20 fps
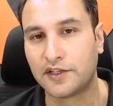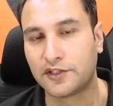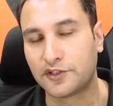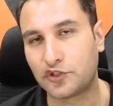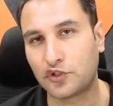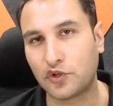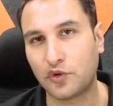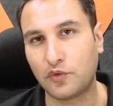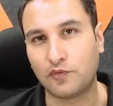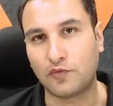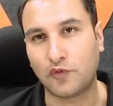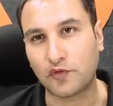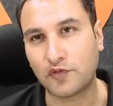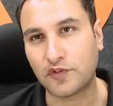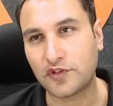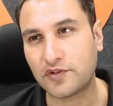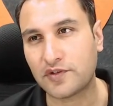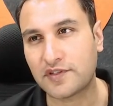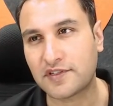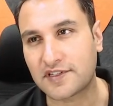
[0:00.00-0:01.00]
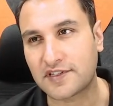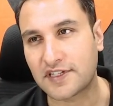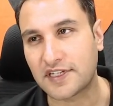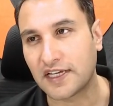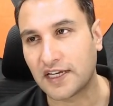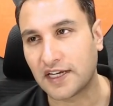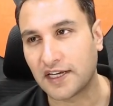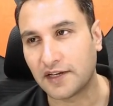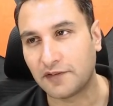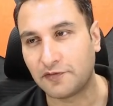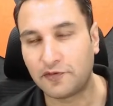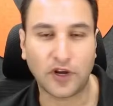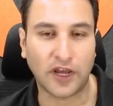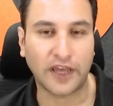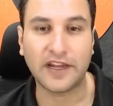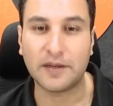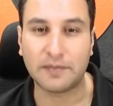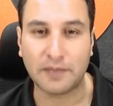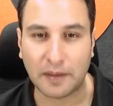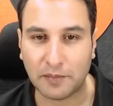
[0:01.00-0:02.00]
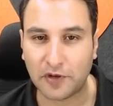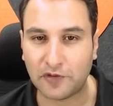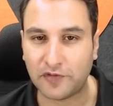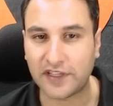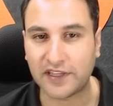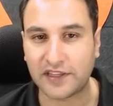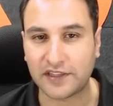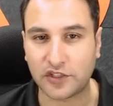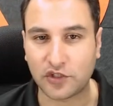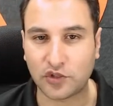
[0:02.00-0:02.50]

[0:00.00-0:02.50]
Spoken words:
So what was your, I remember when,